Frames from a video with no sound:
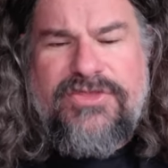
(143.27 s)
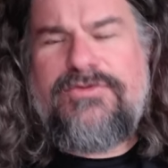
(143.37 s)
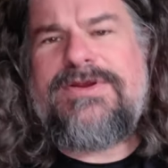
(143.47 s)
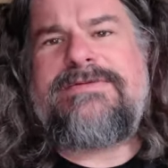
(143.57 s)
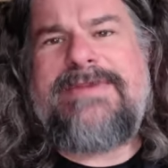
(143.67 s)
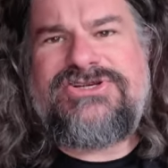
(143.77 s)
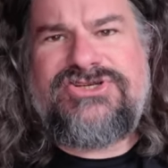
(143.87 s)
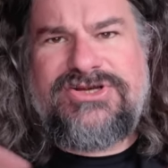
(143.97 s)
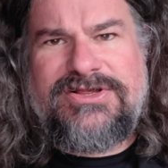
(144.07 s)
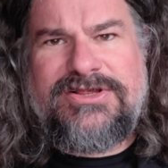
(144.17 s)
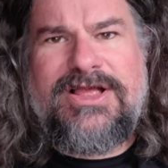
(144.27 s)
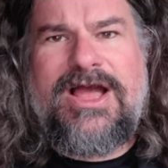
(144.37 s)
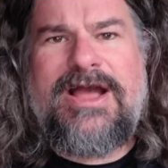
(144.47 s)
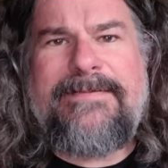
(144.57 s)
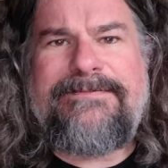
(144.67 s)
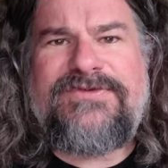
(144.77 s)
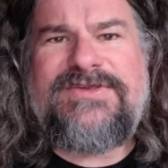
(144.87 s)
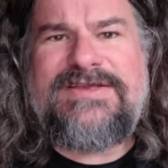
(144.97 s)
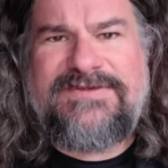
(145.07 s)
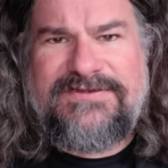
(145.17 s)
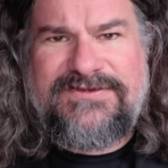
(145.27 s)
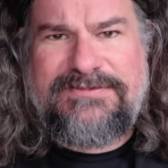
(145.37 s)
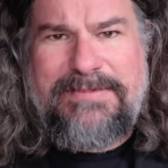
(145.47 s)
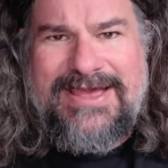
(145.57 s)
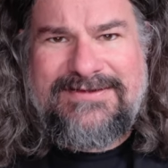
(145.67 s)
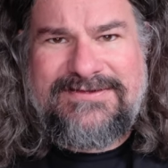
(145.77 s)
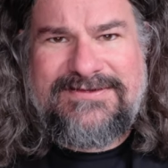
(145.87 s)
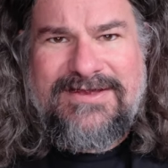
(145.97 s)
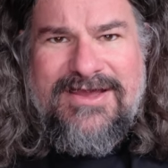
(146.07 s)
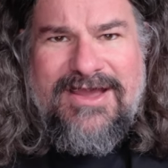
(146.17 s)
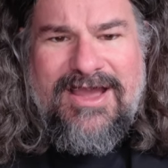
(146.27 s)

three-dimensional sense of space,